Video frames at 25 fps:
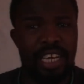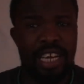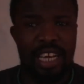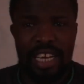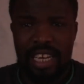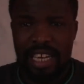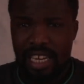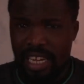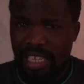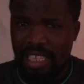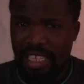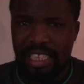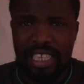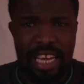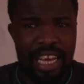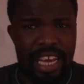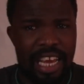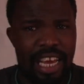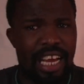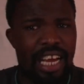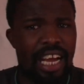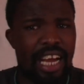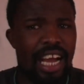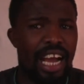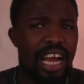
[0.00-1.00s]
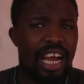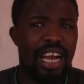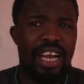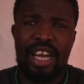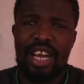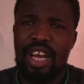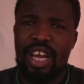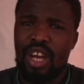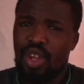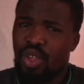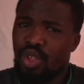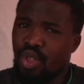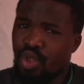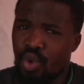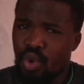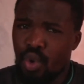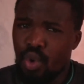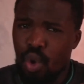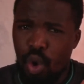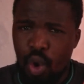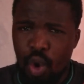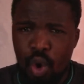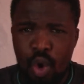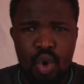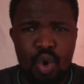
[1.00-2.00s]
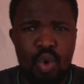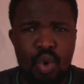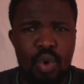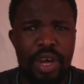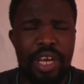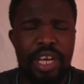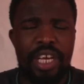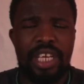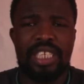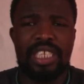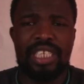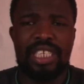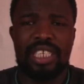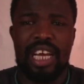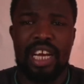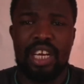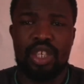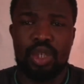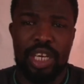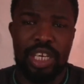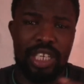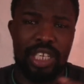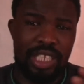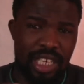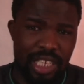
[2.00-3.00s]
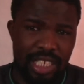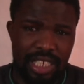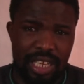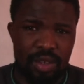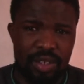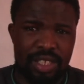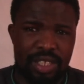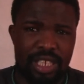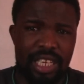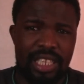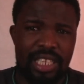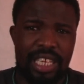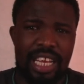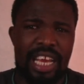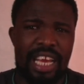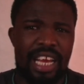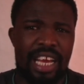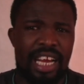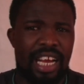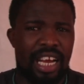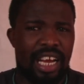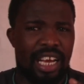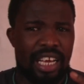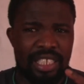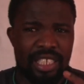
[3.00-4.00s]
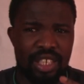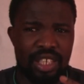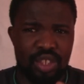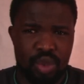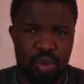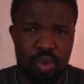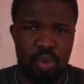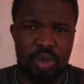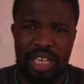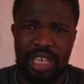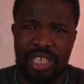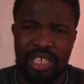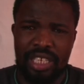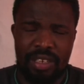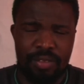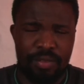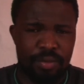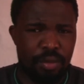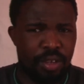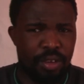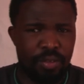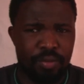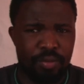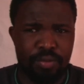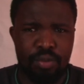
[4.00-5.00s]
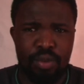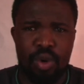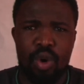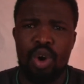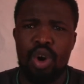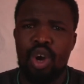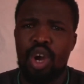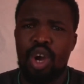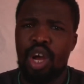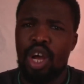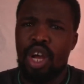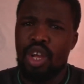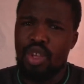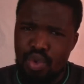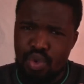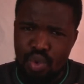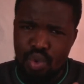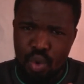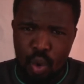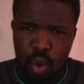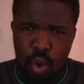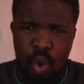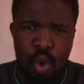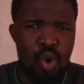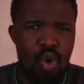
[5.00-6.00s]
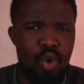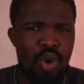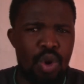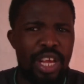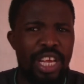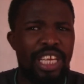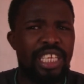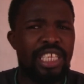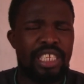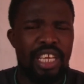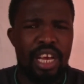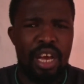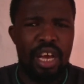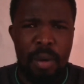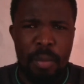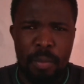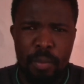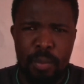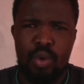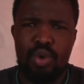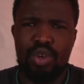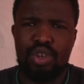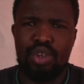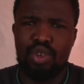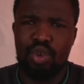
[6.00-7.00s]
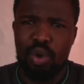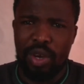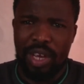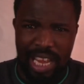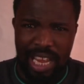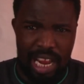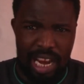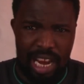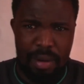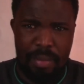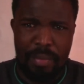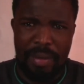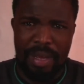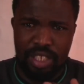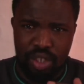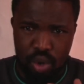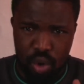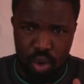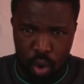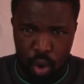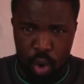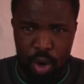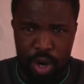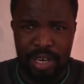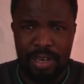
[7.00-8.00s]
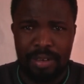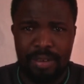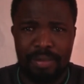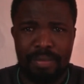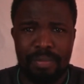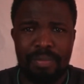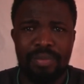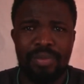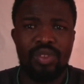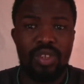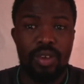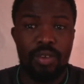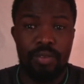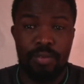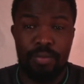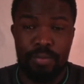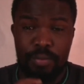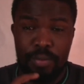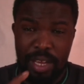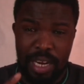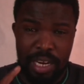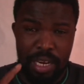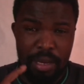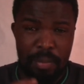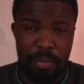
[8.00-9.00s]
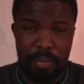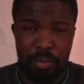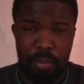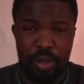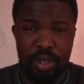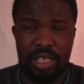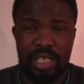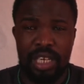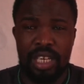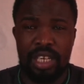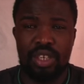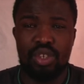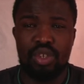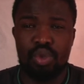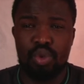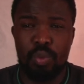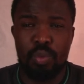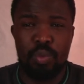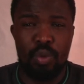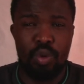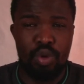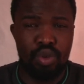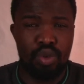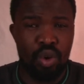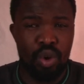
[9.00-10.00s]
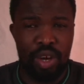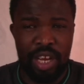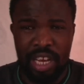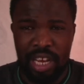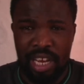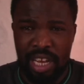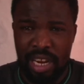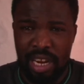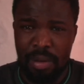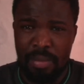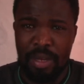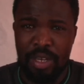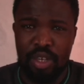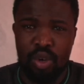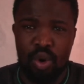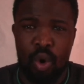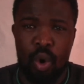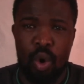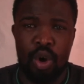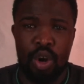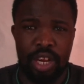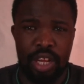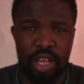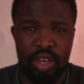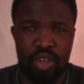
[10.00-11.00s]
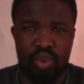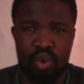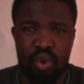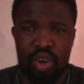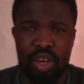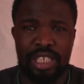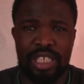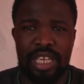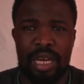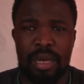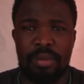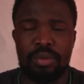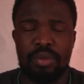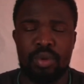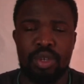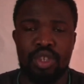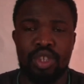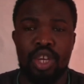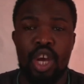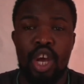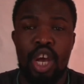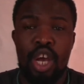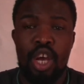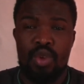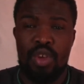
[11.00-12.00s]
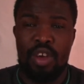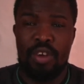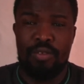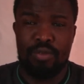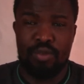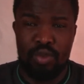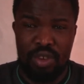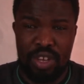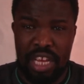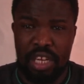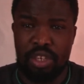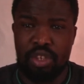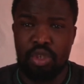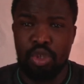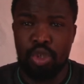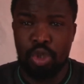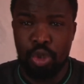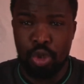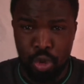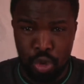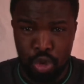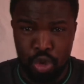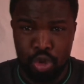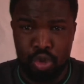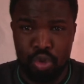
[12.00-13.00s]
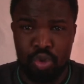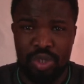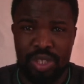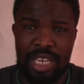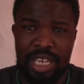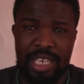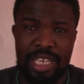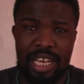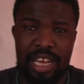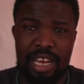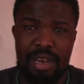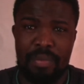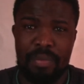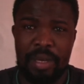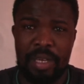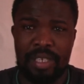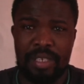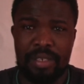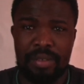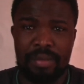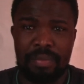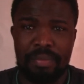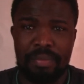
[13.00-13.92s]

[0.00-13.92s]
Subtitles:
in the hangar, you always, actually just outside the hangar, as a student in 44, you always put your helmet on. Very important to put your helmet on at all times, because you have to get used to that helmet.